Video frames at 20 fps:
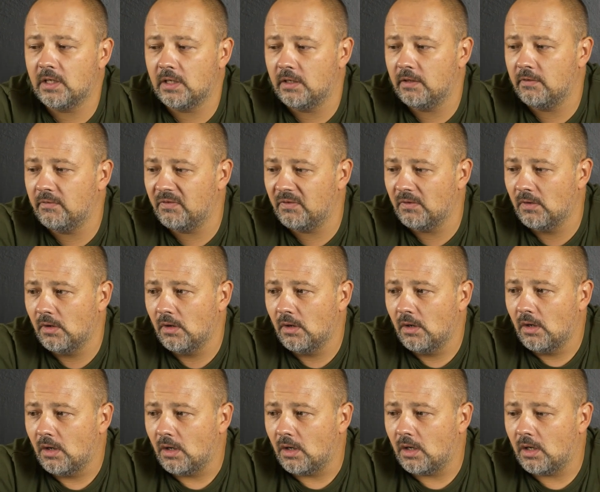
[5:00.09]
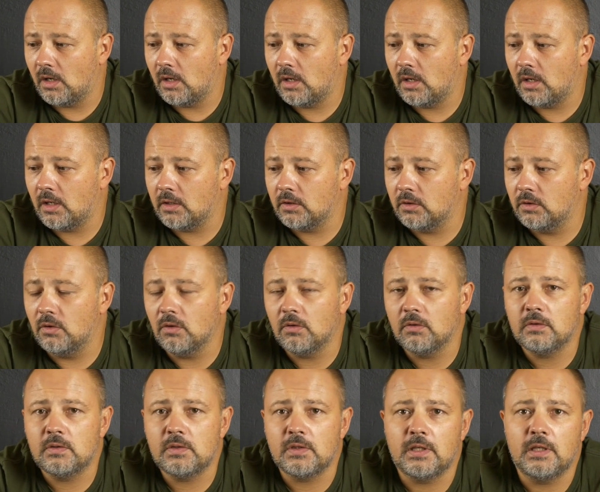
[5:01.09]
have
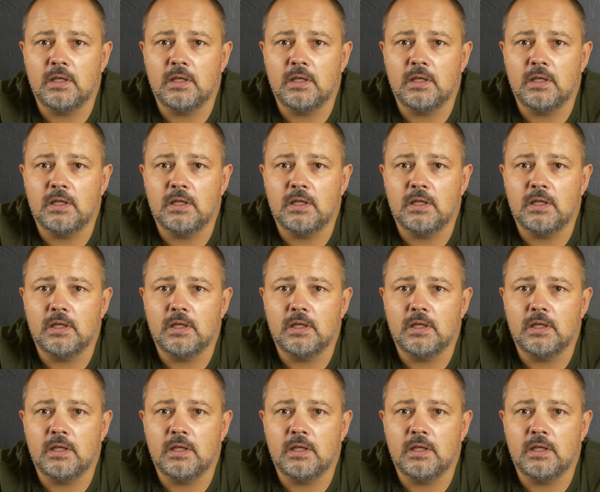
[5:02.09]
don't